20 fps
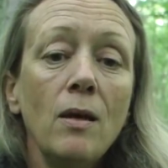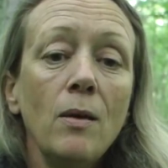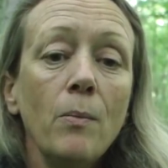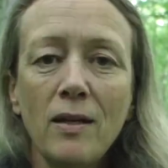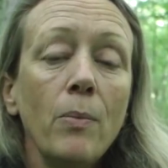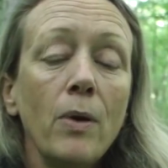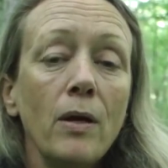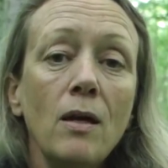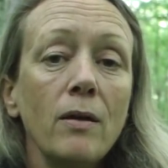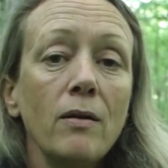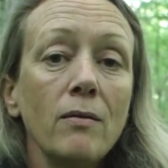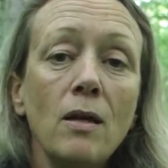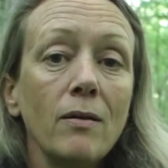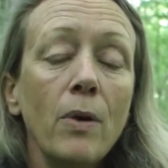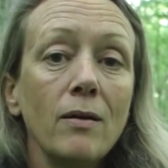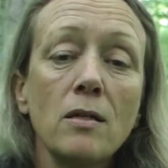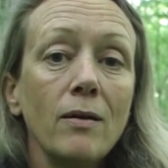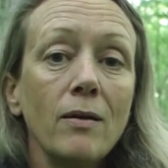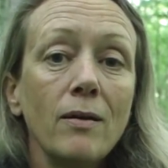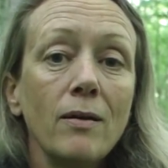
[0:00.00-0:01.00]
But
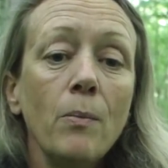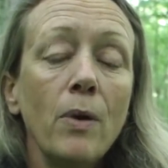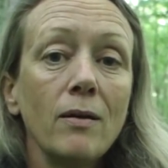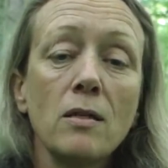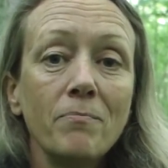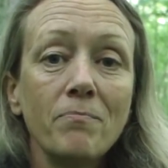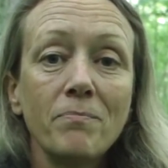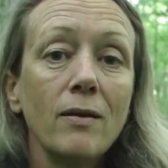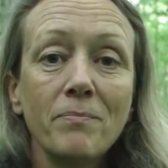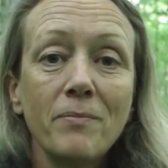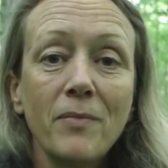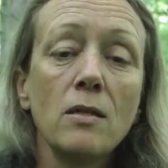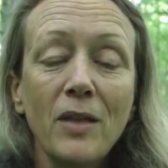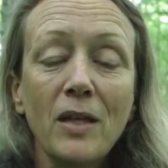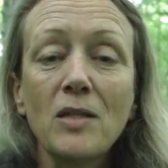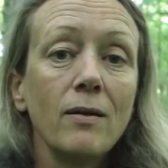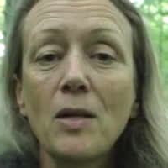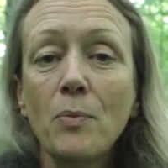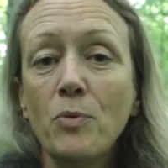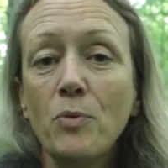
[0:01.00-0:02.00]

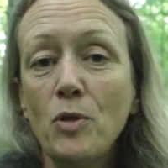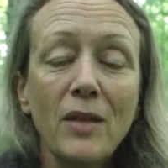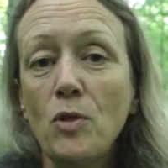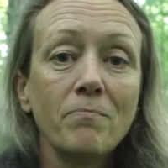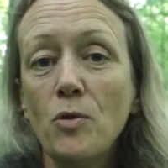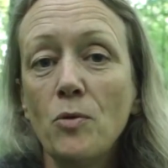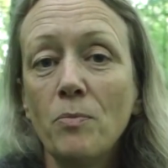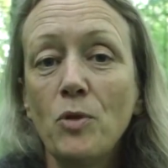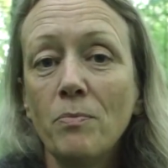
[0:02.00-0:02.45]
that's up to you.